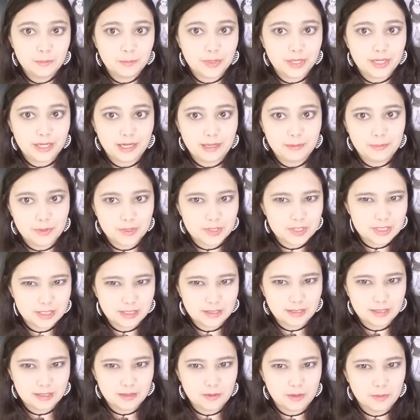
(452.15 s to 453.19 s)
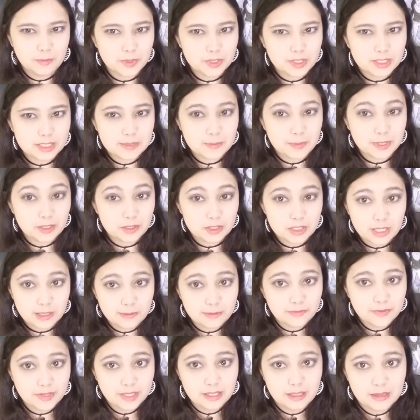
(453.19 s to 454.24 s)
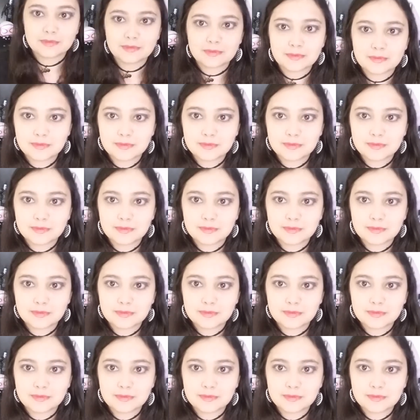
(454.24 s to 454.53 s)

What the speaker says: but I personally think that Walmart does a better job of it.